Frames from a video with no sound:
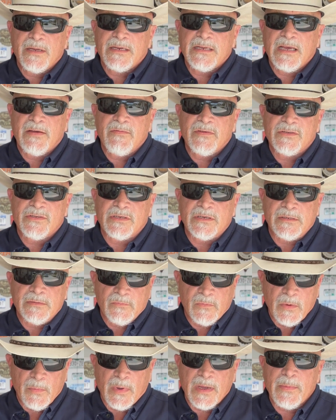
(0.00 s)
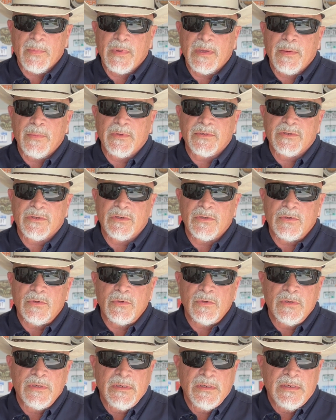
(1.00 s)
Davidson, we might be able
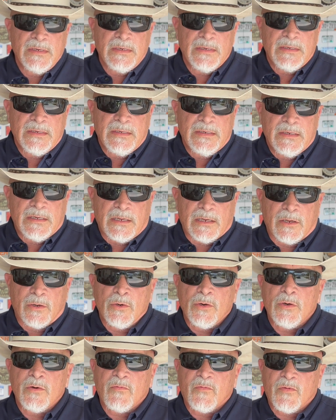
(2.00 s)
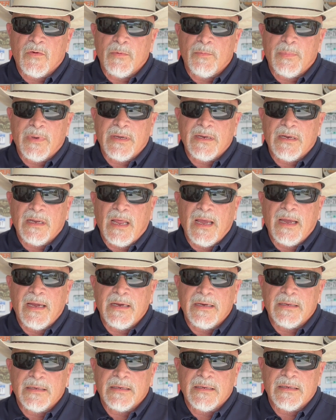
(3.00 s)
to learn from Bud
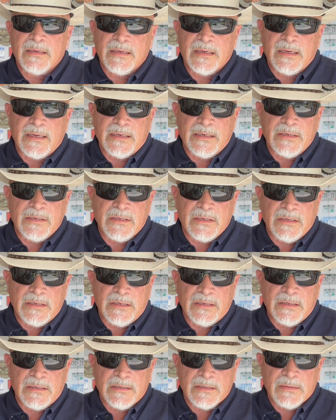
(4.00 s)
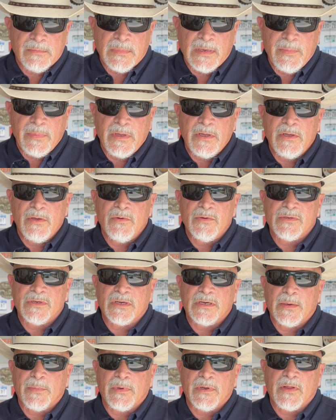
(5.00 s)
Light and maybe use a
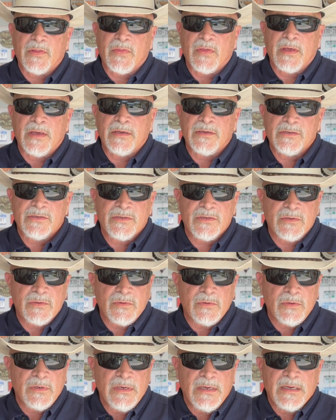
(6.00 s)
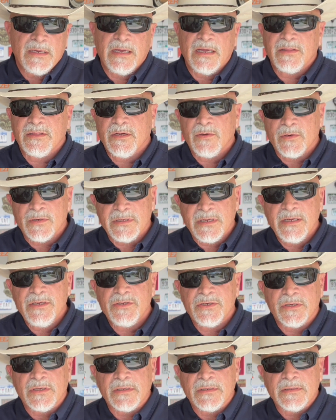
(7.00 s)
couple of things to get their
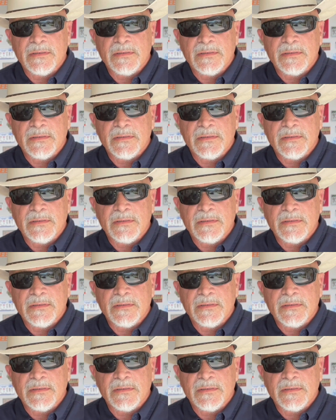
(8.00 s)
attention.